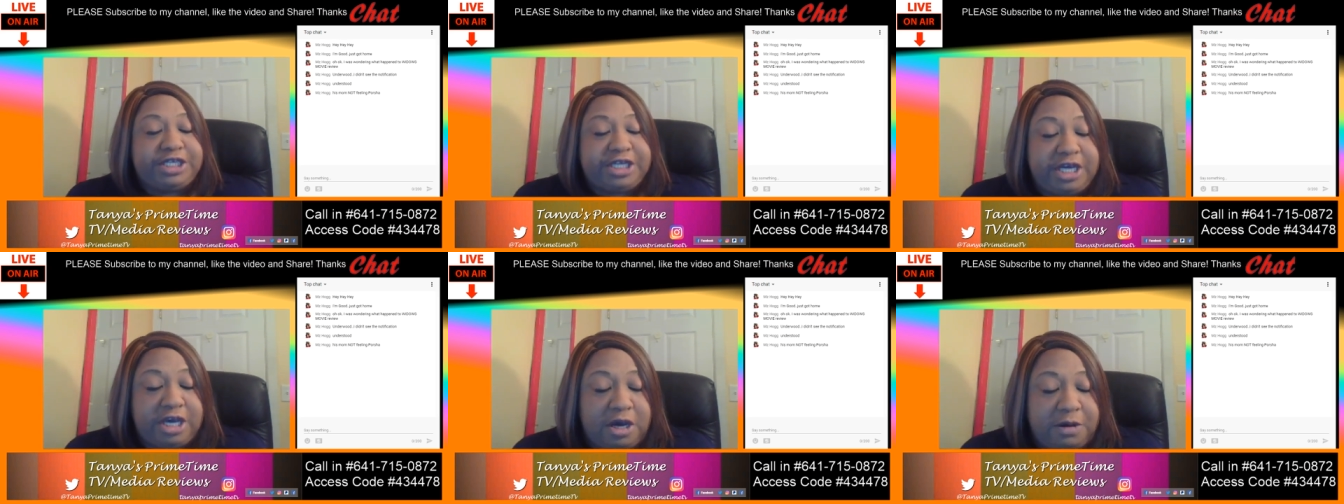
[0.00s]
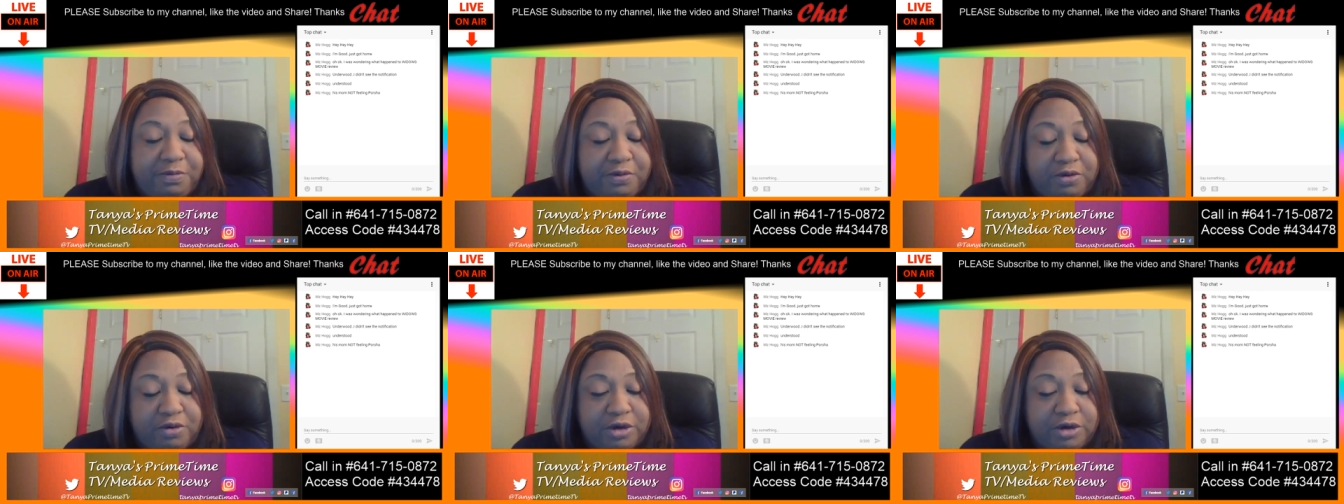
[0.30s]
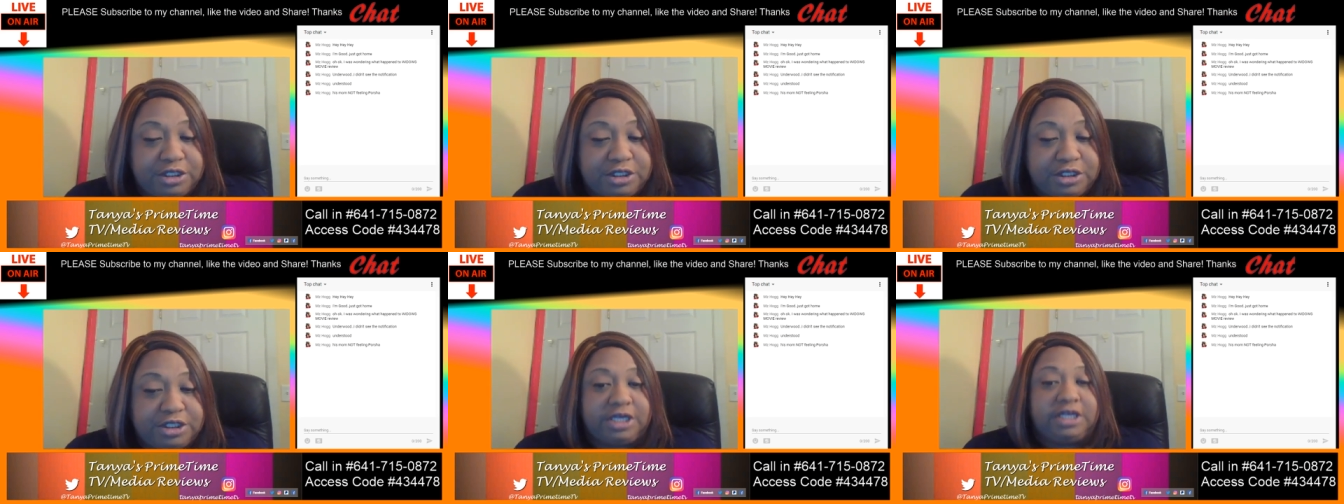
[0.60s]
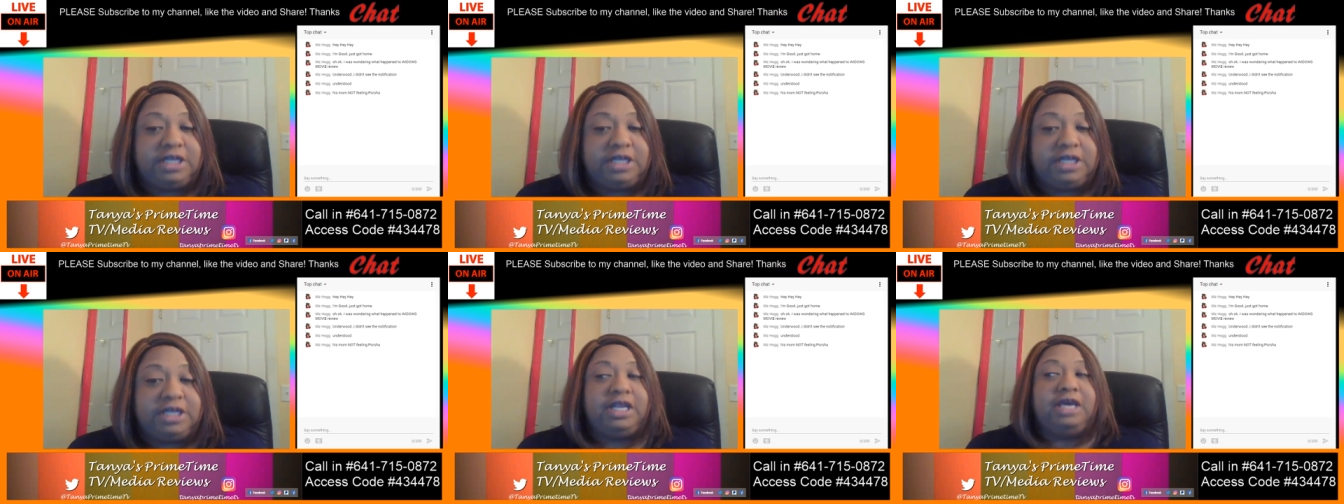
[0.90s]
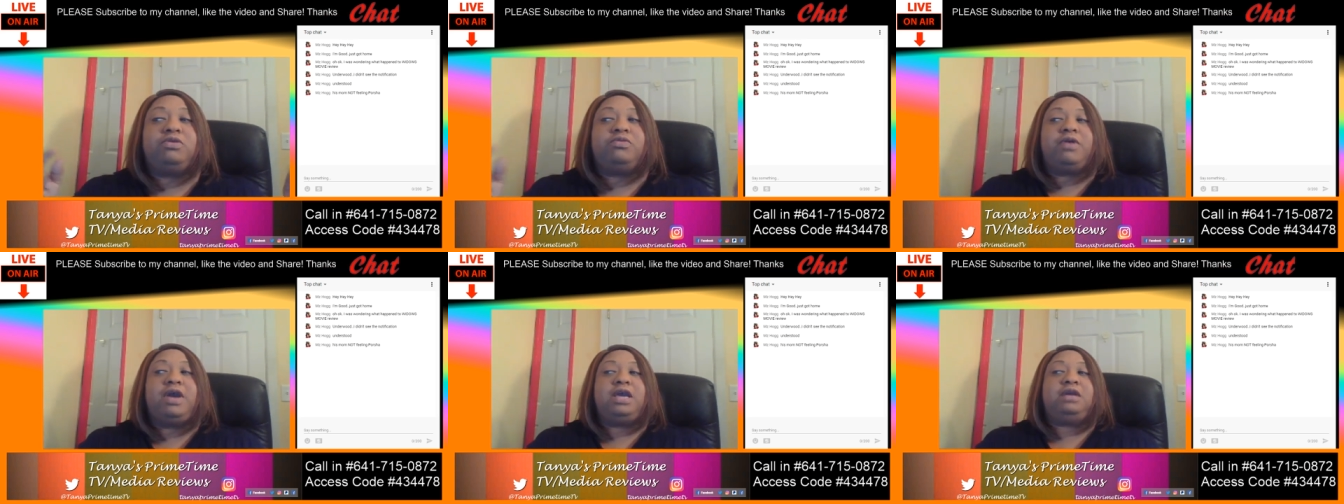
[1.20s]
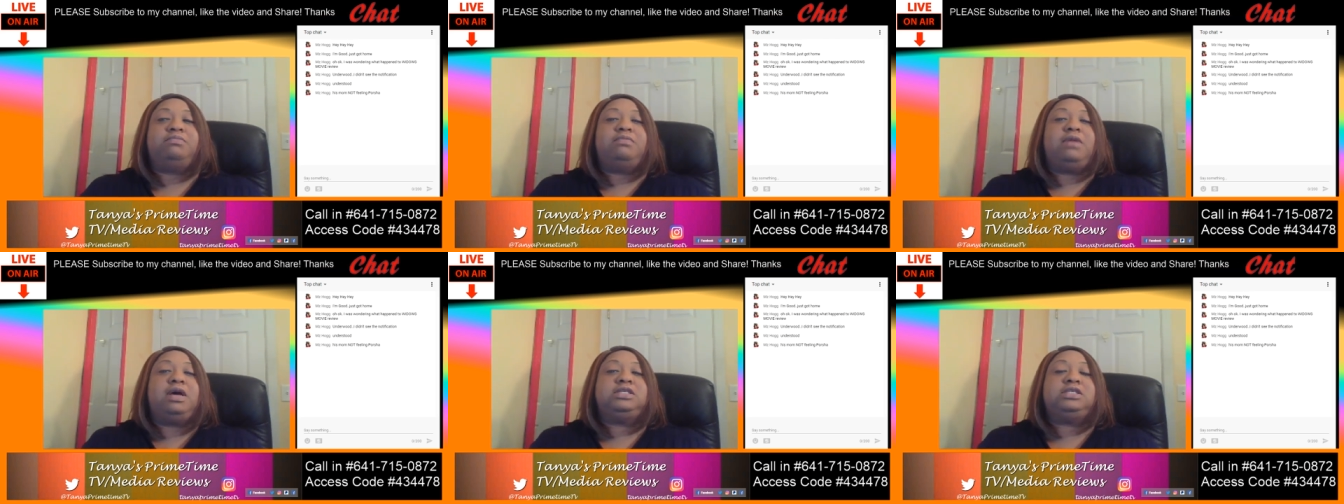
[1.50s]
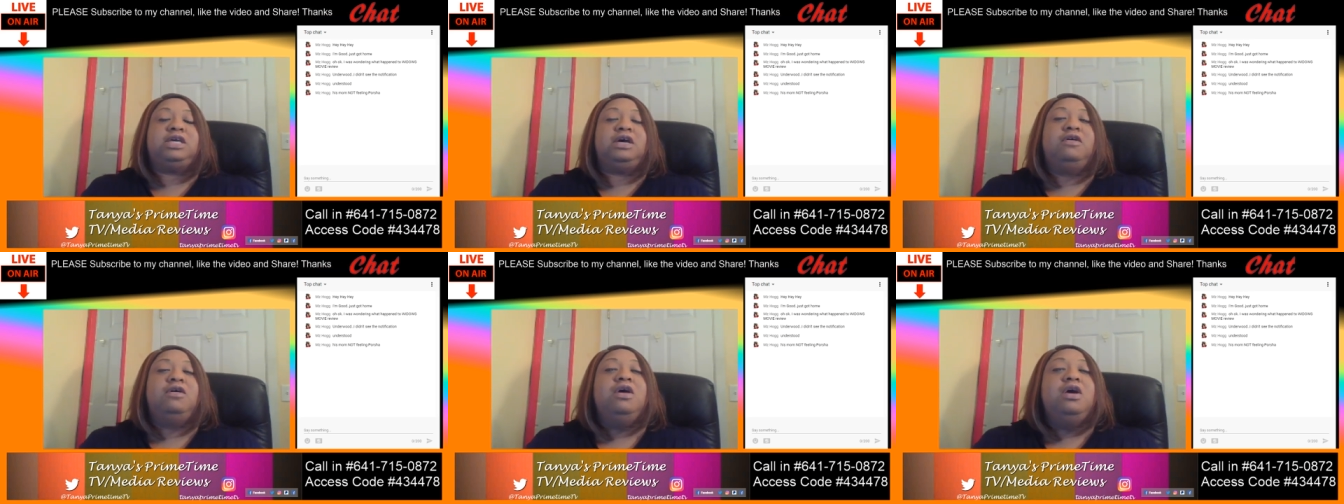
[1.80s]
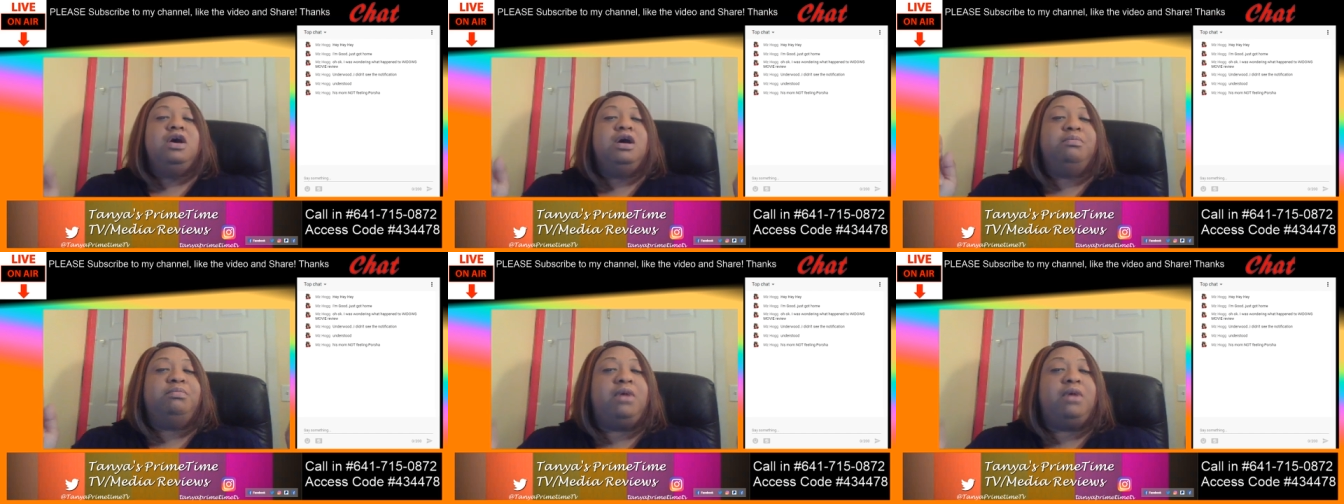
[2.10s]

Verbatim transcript: tell Porsha. Let me correct myself.